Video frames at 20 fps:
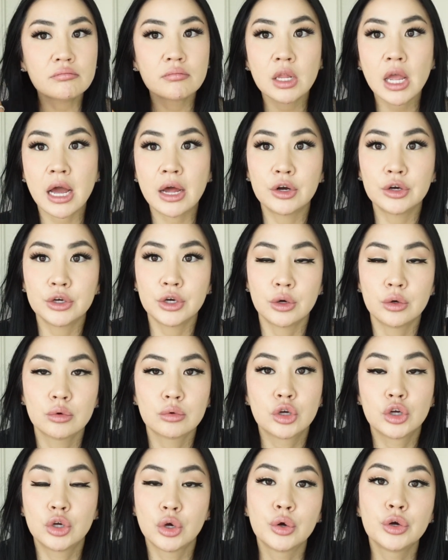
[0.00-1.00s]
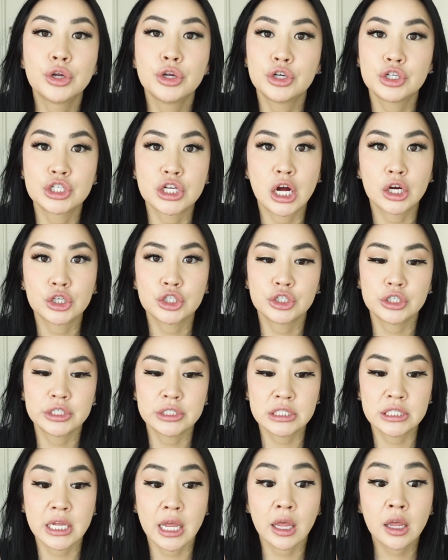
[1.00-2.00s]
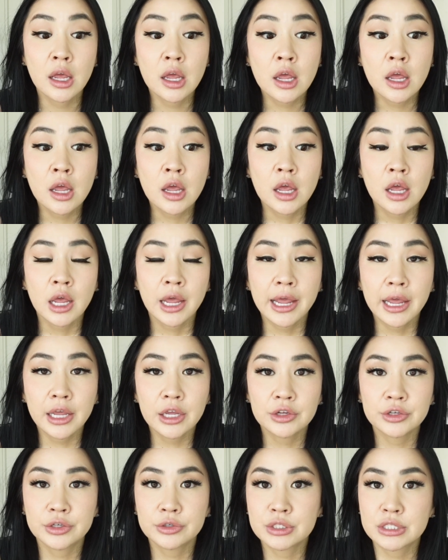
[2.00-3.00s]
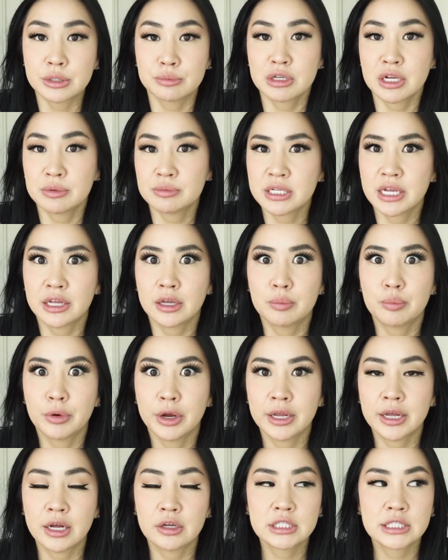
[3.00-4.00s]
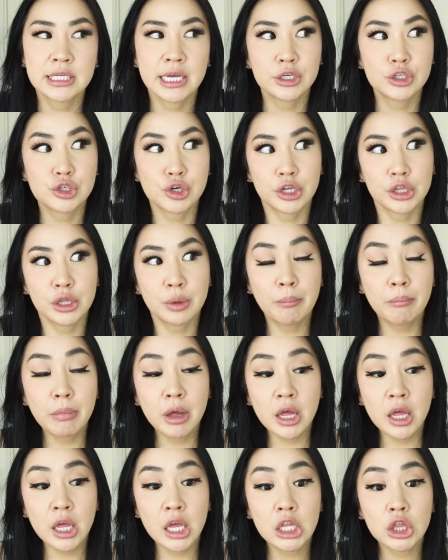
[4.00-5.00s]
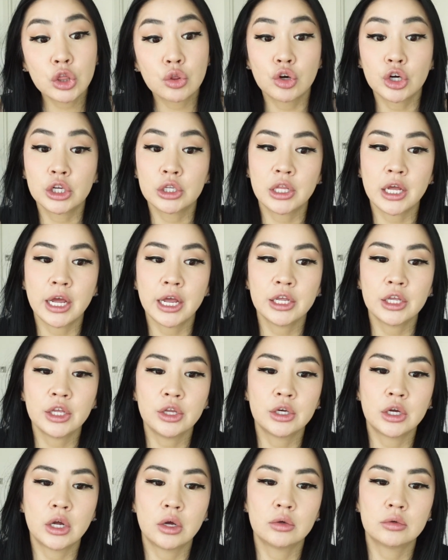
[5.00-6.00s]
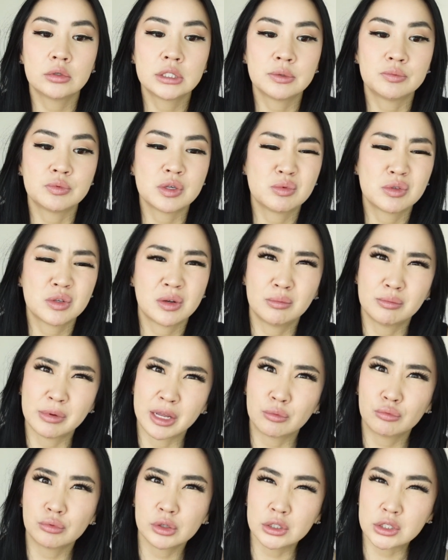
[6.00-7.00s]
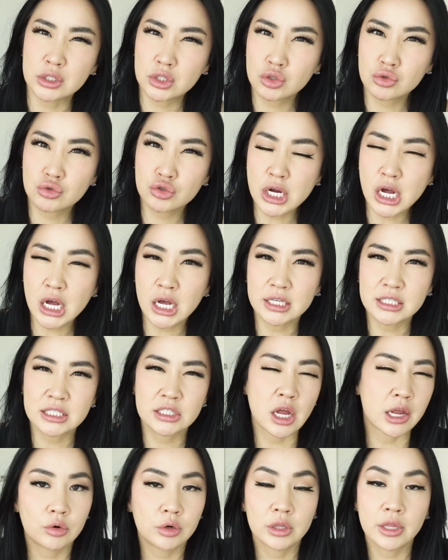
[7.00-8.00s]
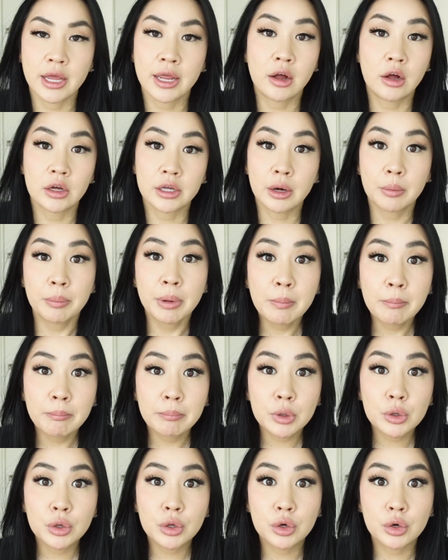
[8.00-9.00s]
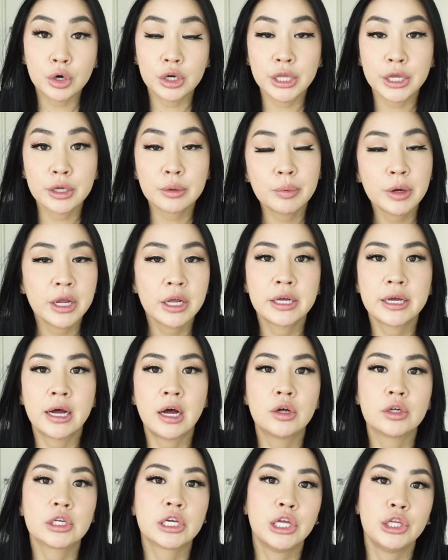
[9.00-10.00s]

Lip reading: I don't know, go to your doctor and say, hey, sometimes I get breakouts like during the month, or like, sometimes when I'm like really stressed, or like I'll get a pimple or like a breakout.